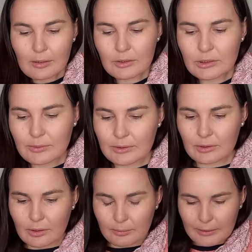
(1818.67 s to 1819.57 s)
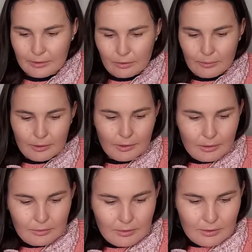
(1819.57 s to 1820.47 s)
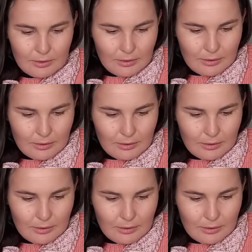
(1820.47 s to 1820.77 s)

Just want to go back to my notes.